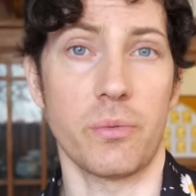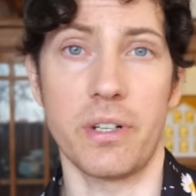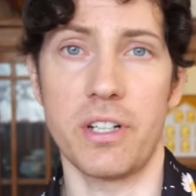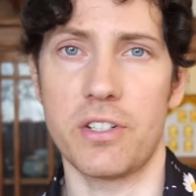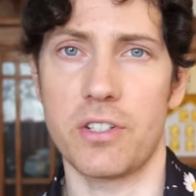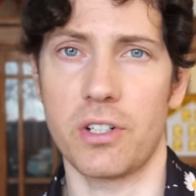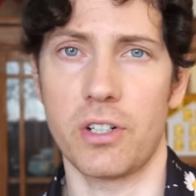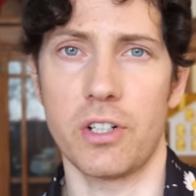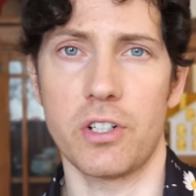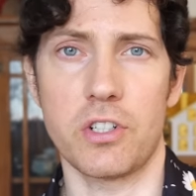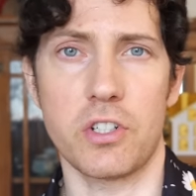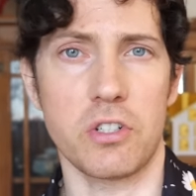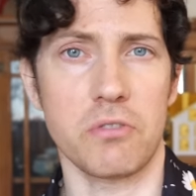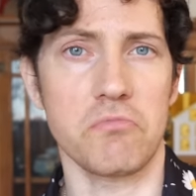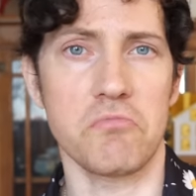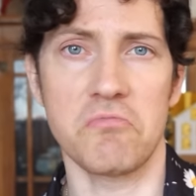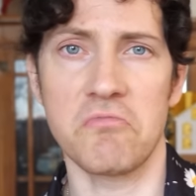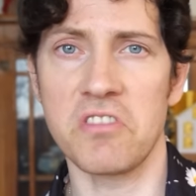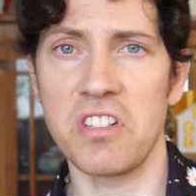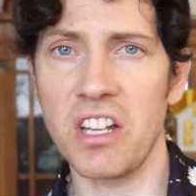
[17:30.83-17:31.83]
research
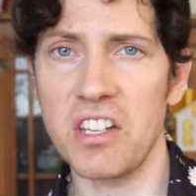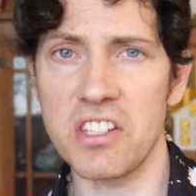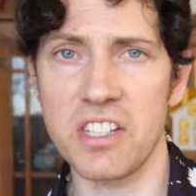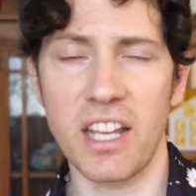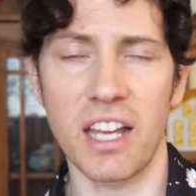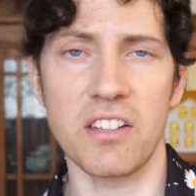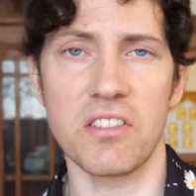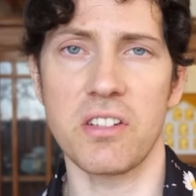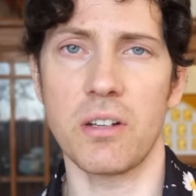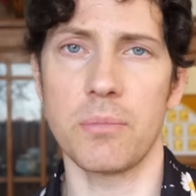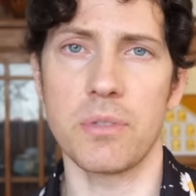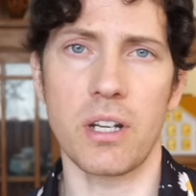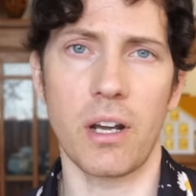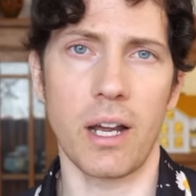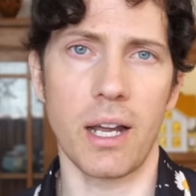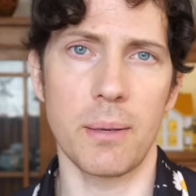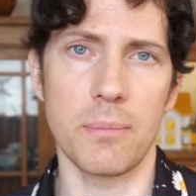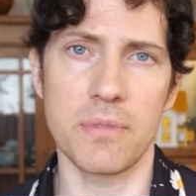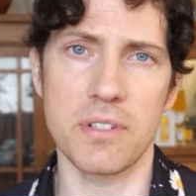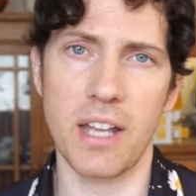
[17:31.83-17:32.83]
does that
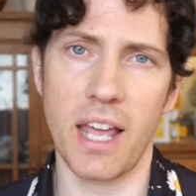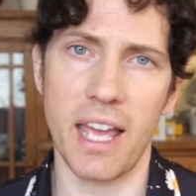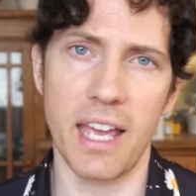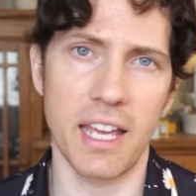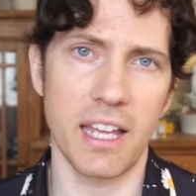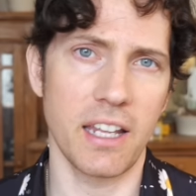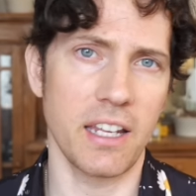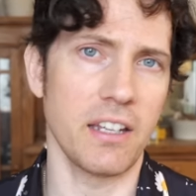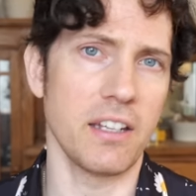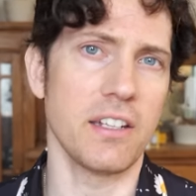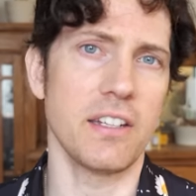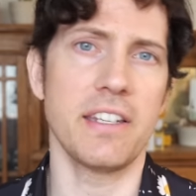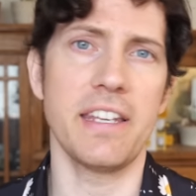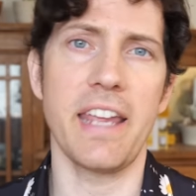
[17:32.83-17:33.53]
sometimes, and